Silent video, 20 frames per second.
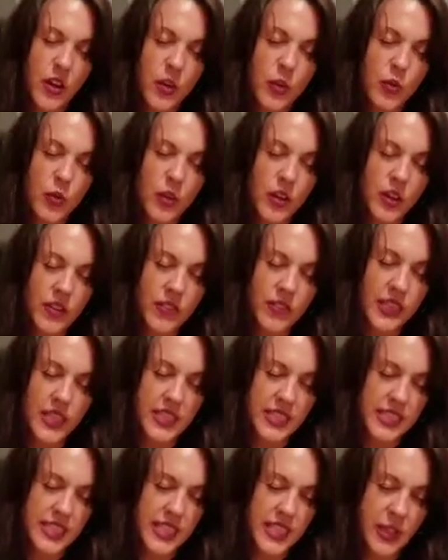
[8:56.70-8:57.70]
What if they
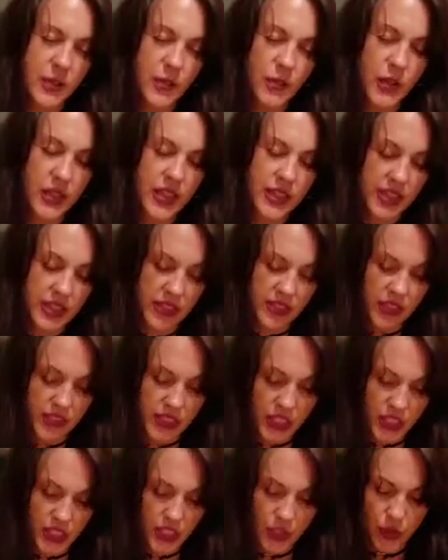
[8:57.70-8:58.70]
stay with their
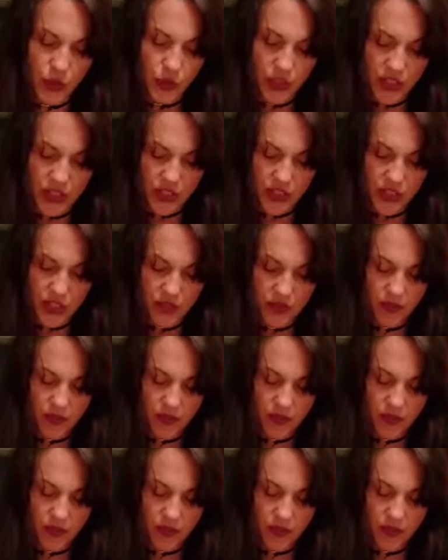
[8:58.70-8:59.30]
situation?